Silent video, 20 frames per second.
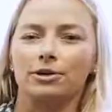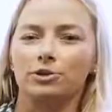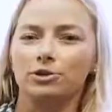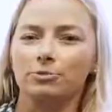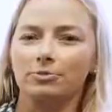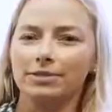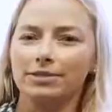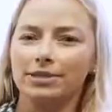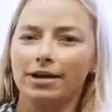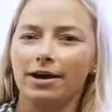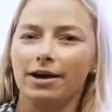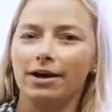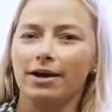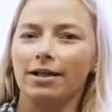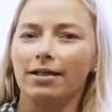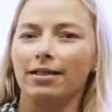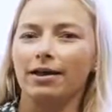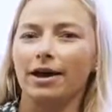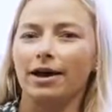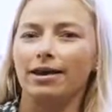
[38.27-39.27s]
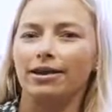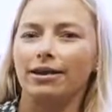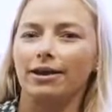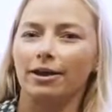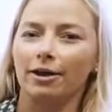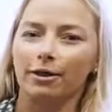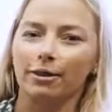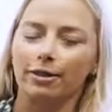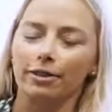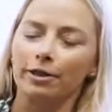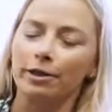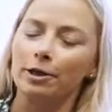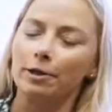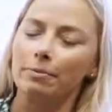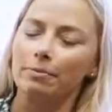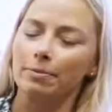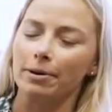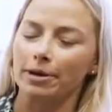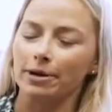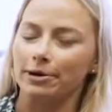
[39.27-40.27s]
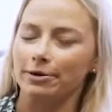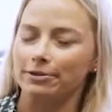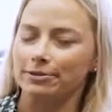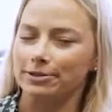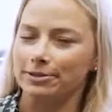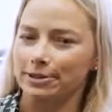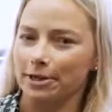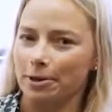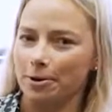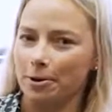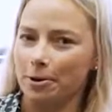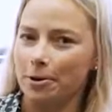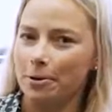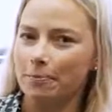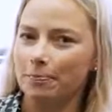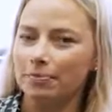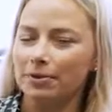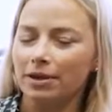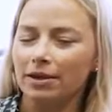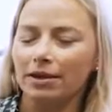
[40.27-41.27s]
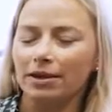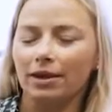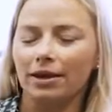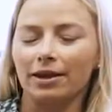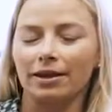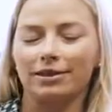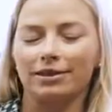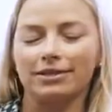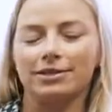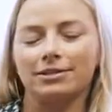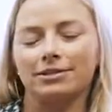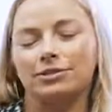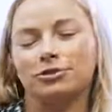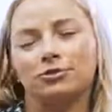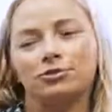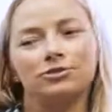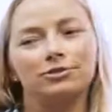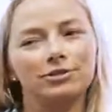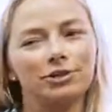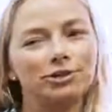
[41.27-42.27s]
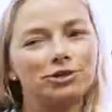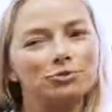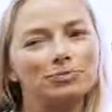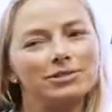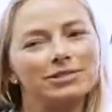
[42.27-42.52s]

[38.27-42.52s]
Dr. Patel at HealthLink Medical Center. And I'd like to introduce Dr.